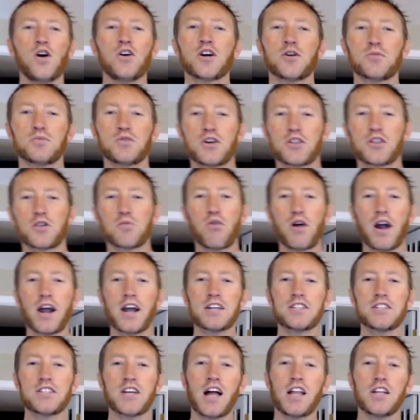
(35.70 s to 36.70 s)
to the
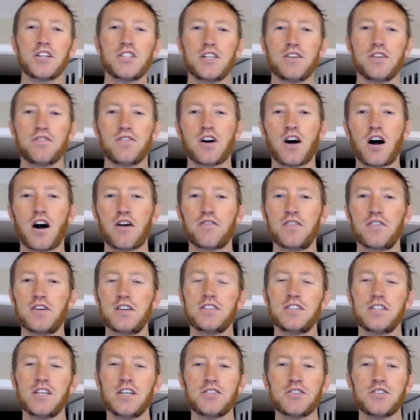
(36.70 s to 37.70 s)
Bracketology of Coffee,
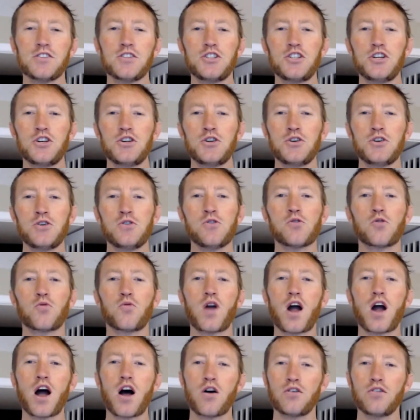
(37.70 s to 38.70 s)
Season 2,
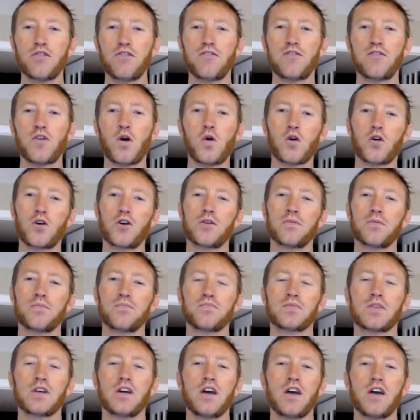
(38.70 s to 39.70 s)
Round 4.
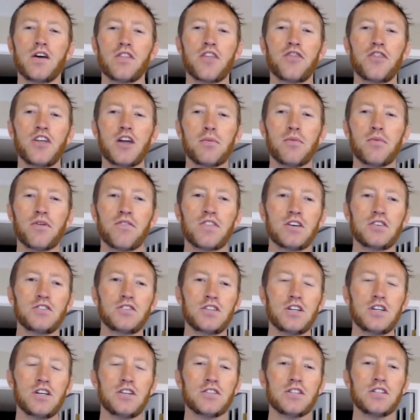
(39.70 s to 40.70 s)
The theme of this
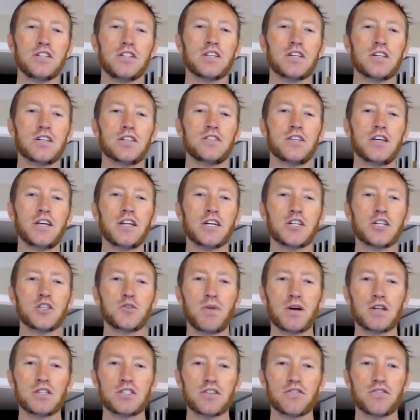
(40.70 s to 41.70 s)
season is
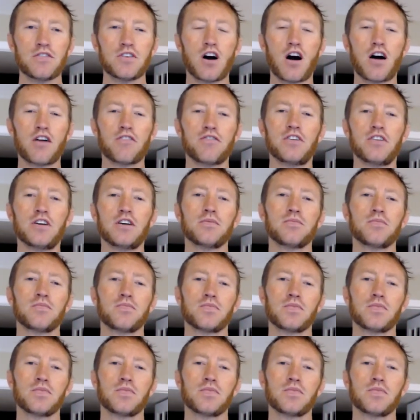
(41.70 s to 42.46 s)
inexpensive coffee.